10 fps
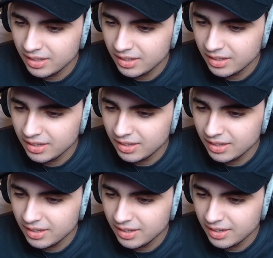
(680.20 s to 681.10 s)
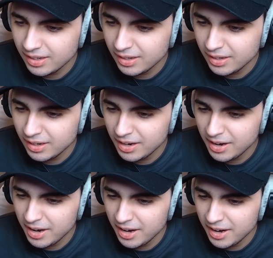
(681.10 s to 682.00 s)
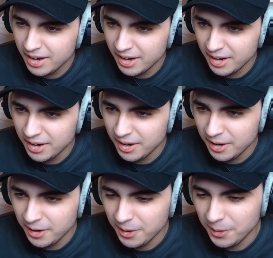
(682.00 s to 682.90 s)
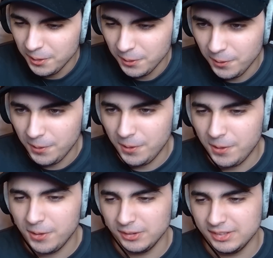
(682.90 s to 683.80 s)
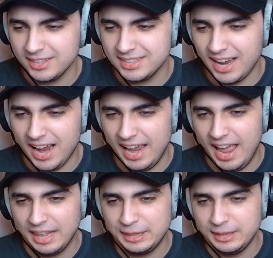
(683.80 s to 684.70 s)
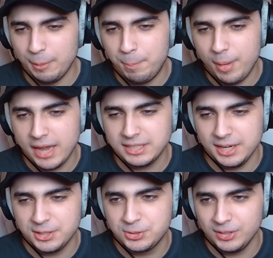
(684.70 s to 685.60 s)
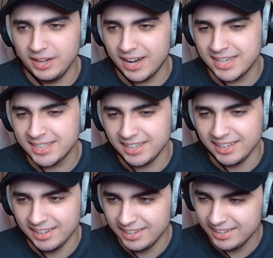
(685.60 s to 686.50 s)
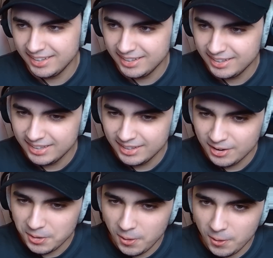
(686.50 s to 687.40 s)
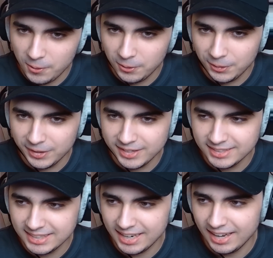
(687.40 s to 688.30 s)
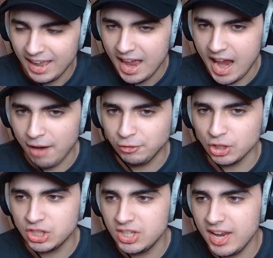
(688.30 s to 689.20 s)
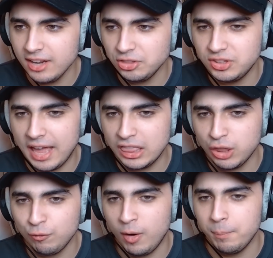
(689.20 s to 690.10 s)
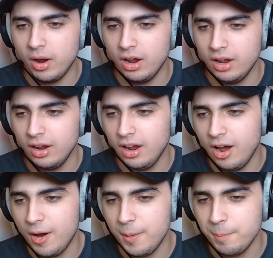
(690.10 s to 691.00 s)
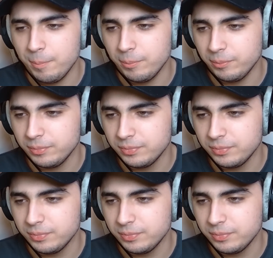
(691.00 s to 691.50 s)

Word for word: Dragon Warrior is coming home. Oh, this guy had the best introduction. Holy shit. After seeing death from, um...